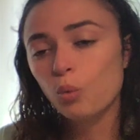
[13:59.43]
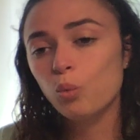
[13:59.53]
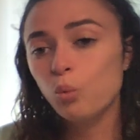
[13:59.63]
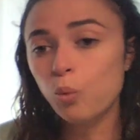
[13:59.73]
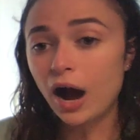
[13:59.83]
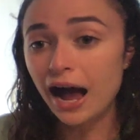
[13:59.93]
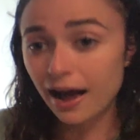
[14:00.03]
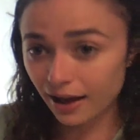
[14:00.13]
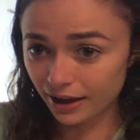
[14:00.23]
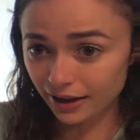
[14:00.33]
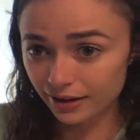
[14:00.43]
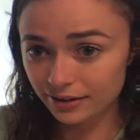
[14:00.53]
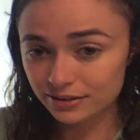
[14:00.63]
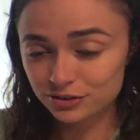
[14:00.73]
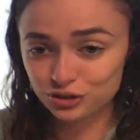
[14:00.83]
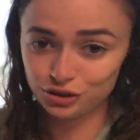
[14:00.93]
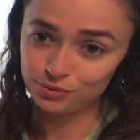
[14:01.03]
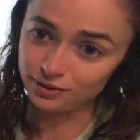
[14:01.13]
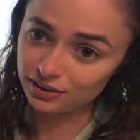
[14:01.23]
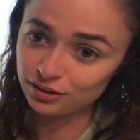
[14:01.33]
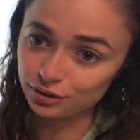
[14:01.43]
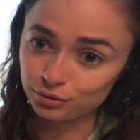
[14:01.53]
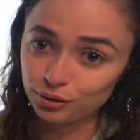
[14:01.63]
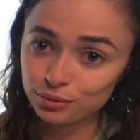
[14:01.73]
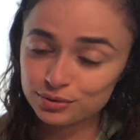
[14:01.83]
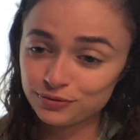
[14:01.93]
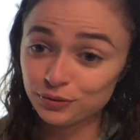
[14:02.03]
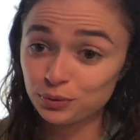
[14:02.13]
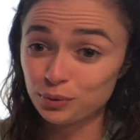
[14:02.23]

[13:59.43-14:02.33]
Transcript: Why do you think the crows flew